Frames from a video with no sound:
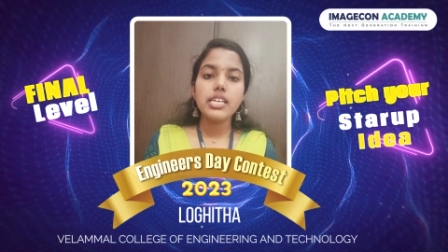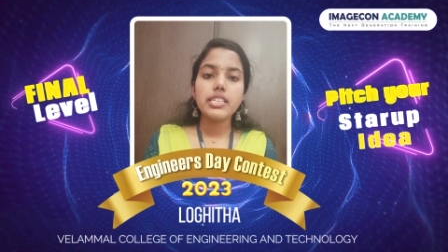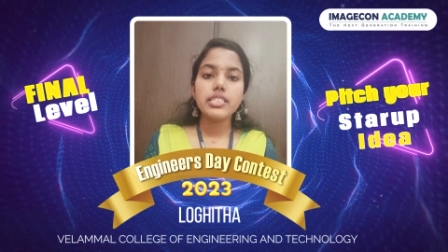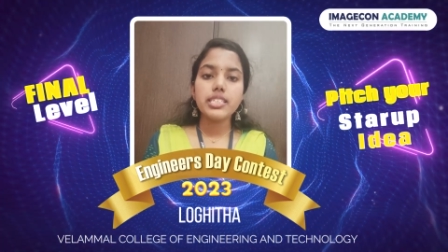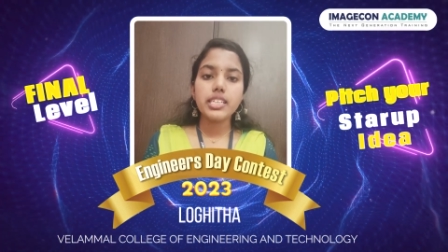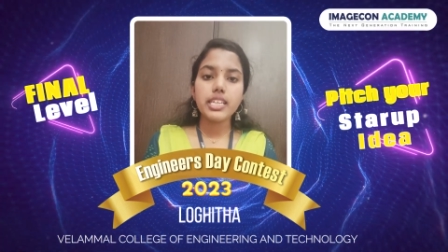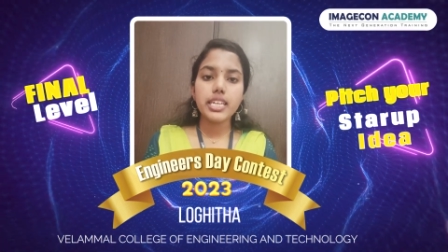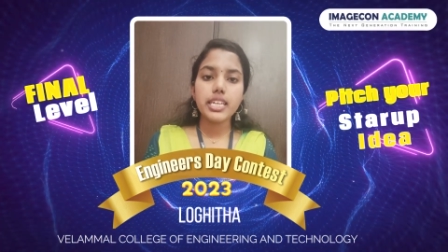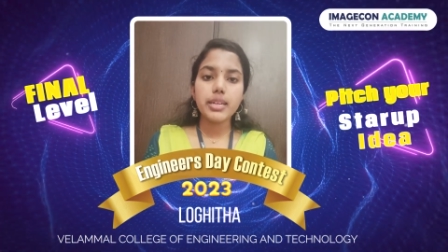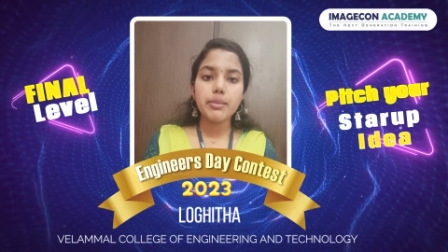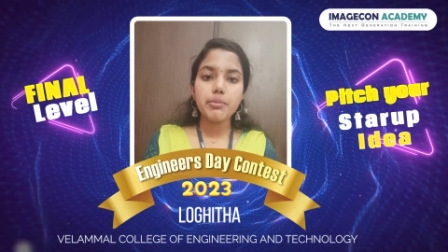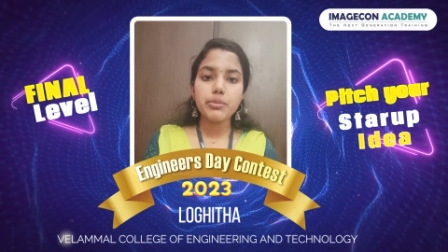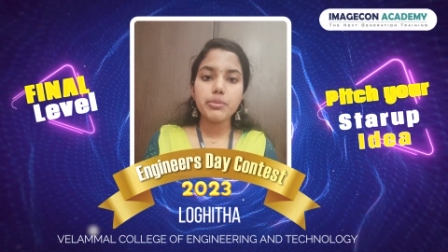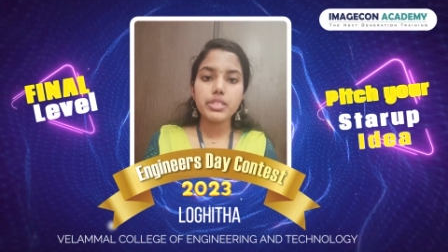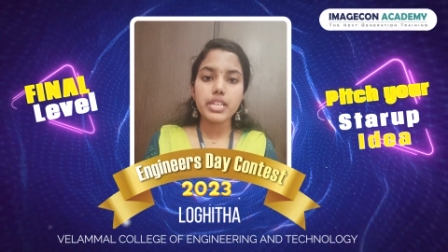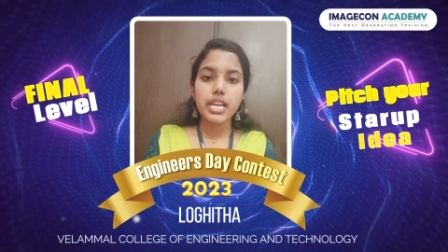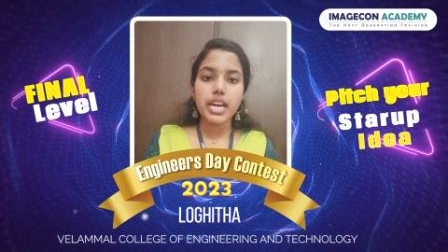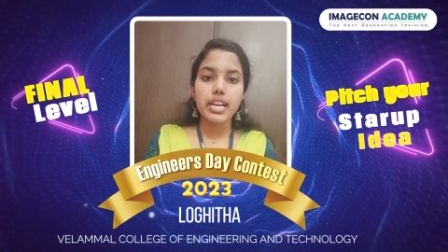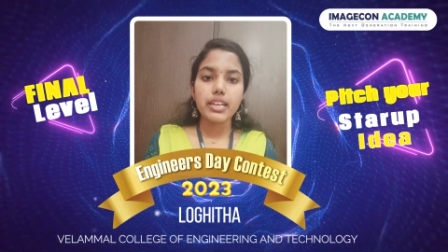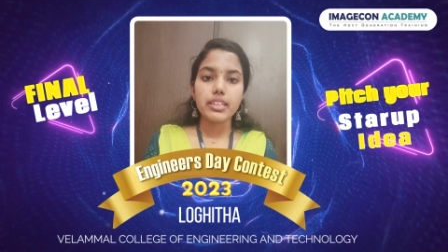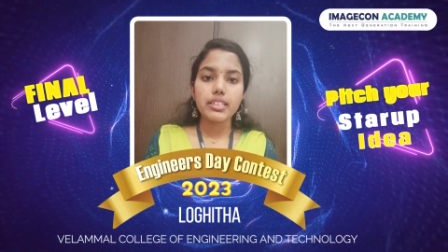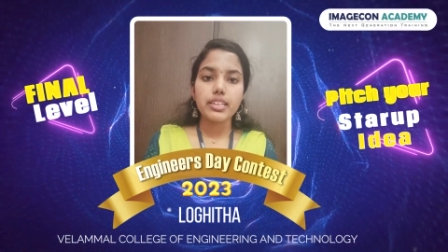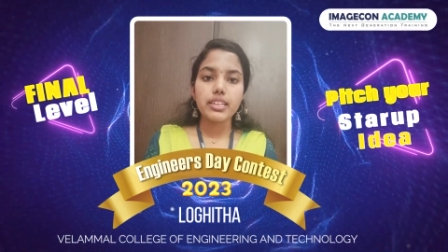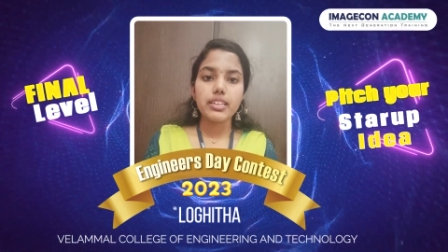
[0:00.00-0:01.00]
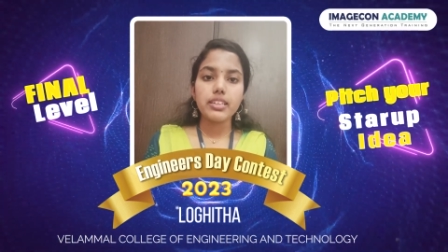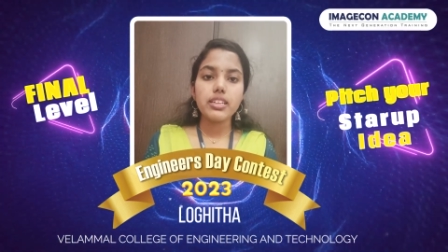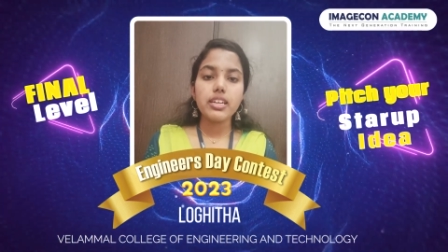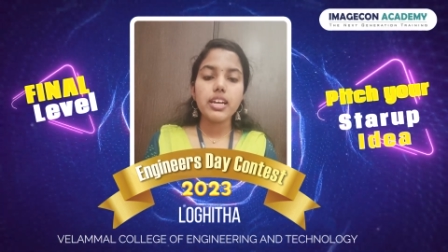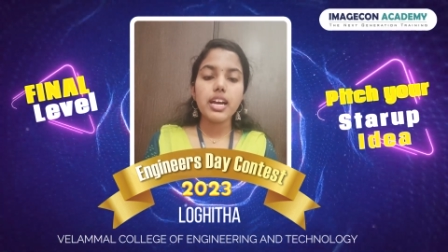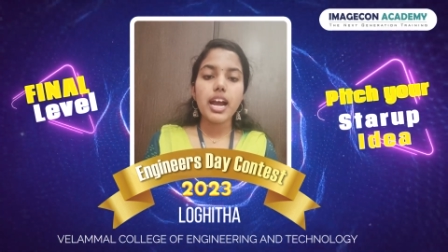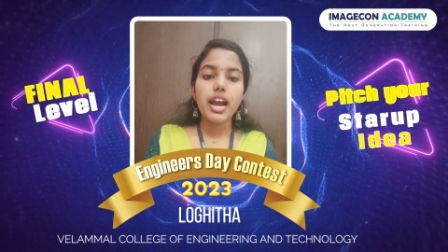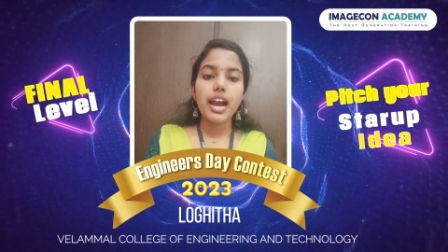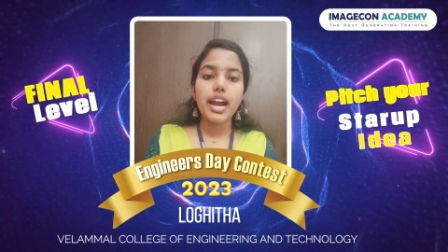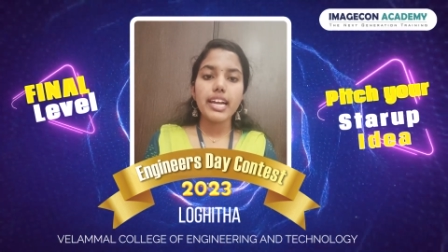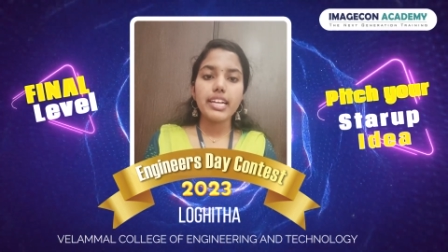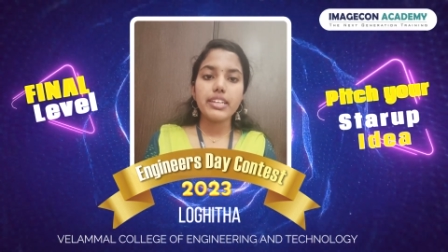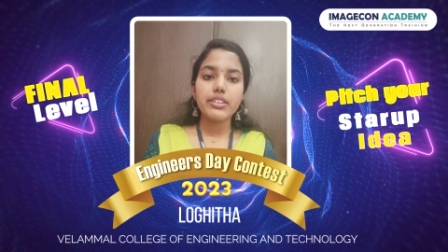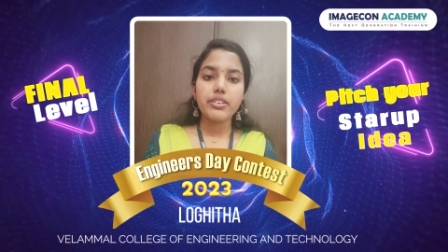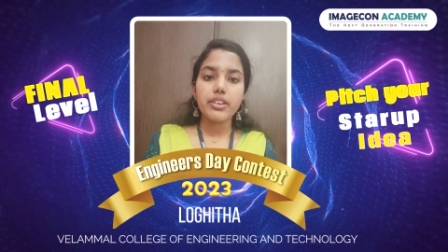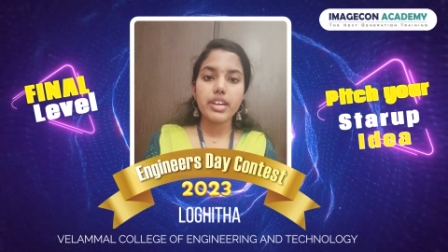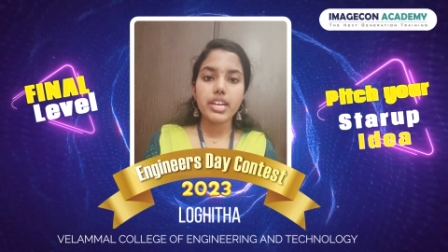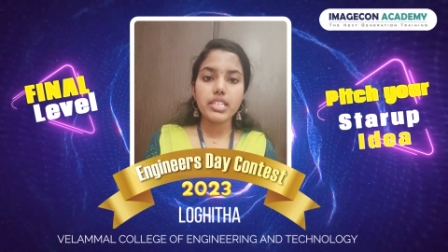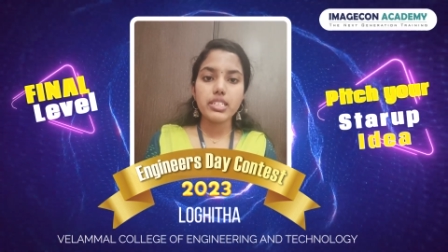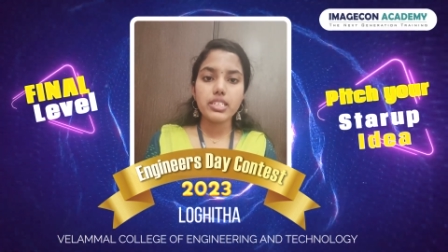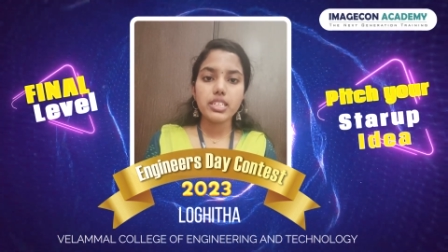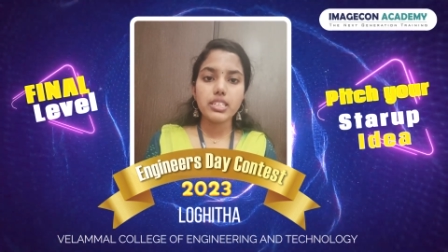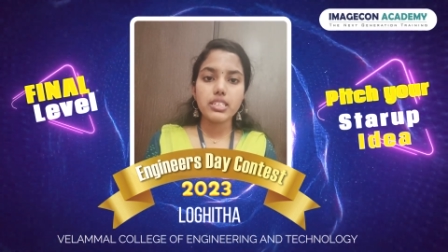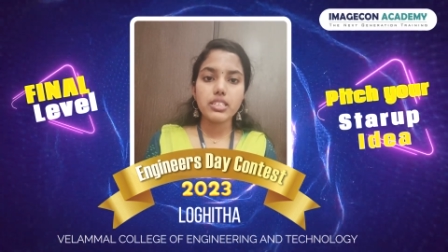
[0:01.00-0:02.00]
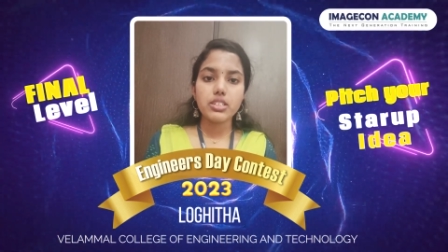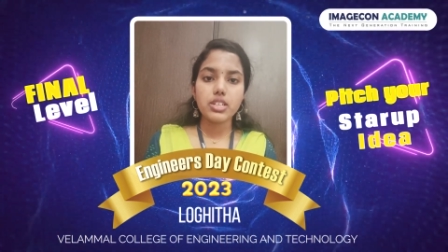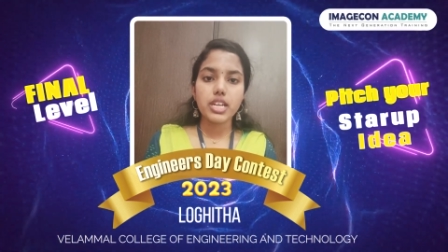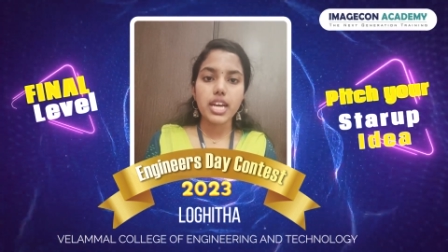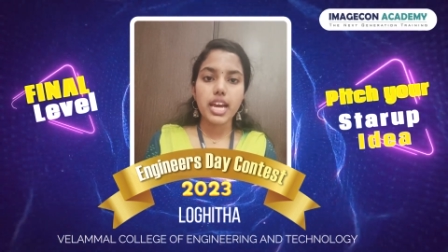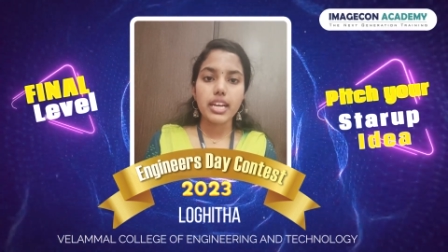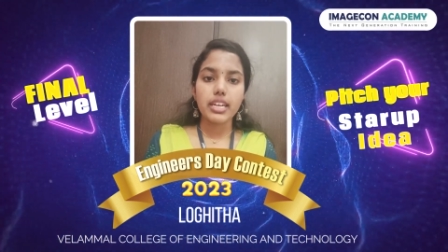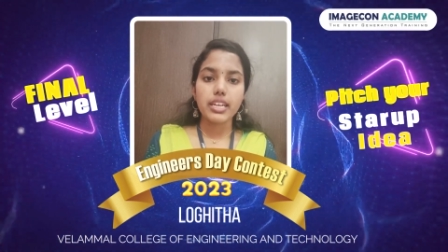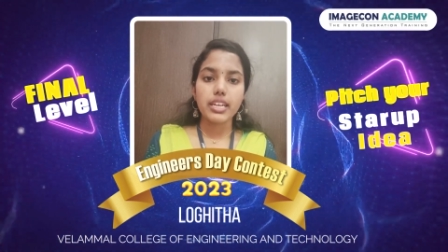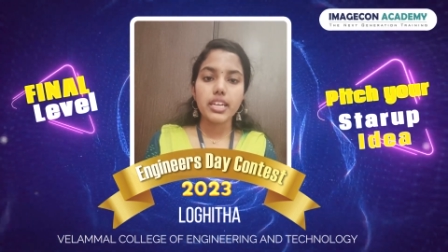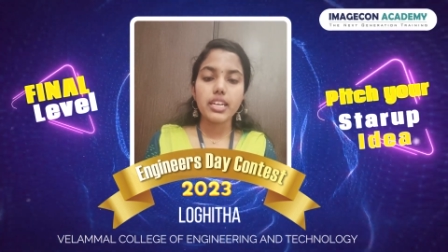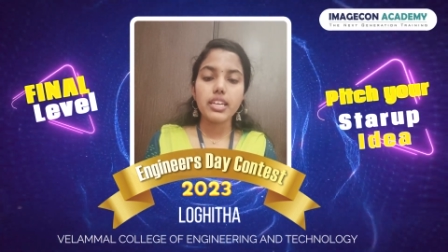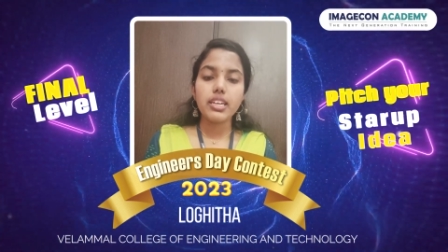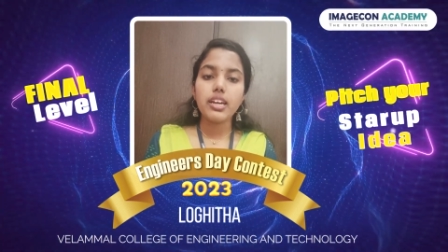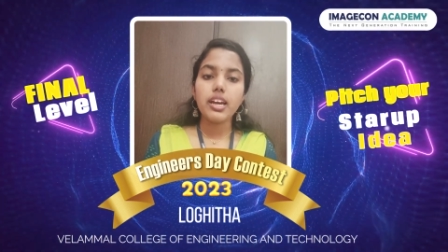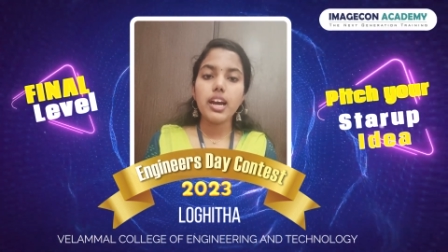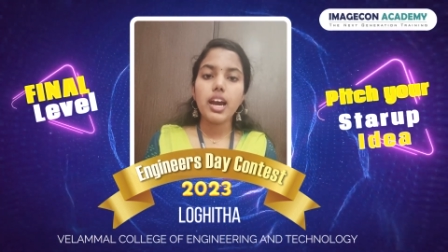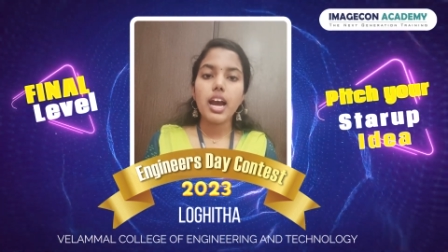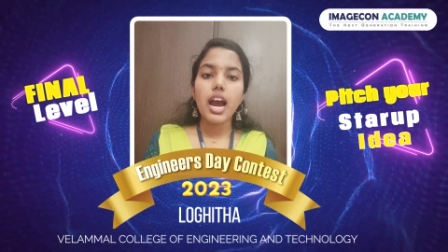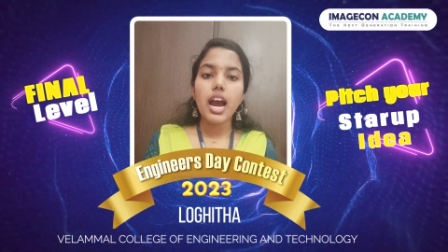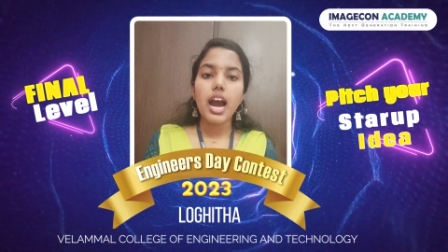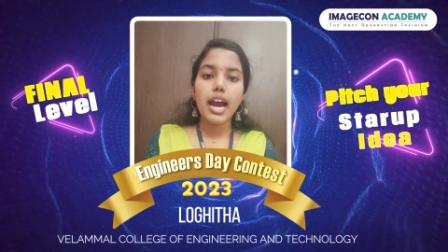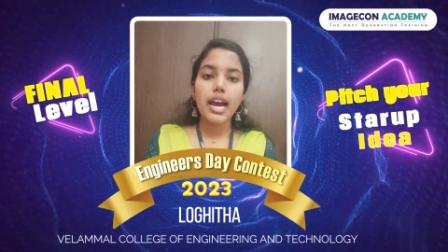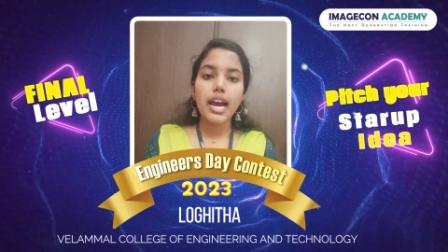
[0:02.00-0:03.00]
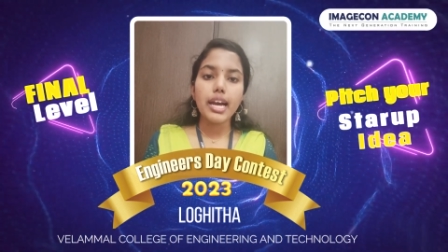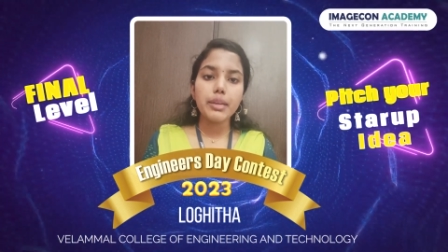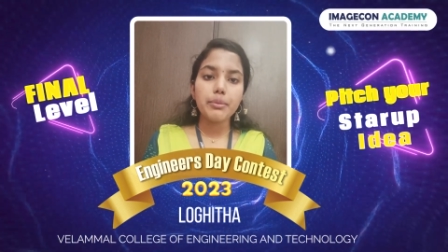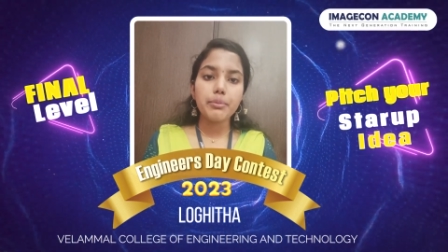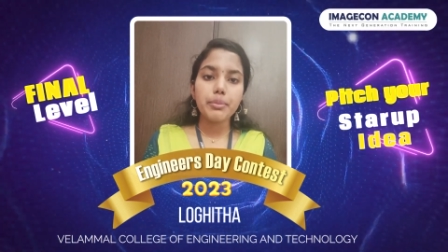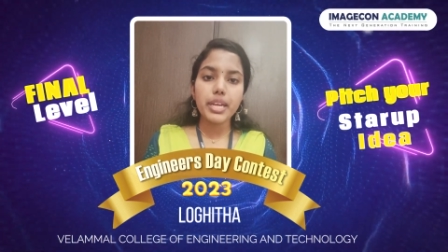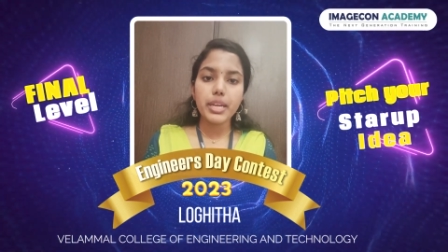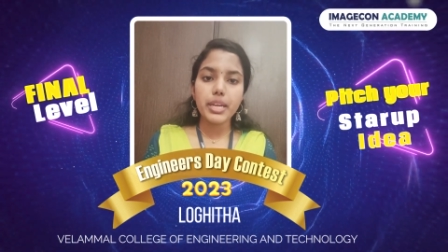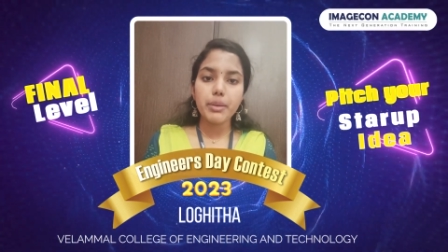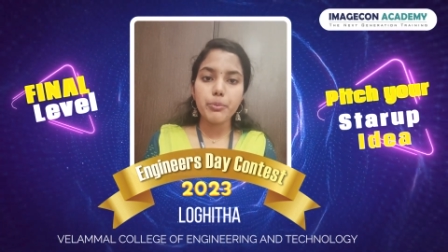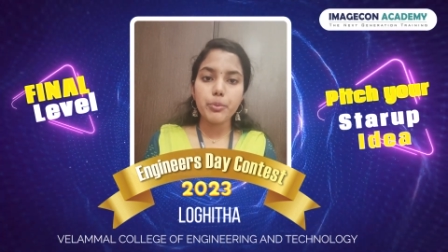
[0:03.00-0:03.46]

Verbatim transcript: sleep tracking, hydration tracking, heartbeat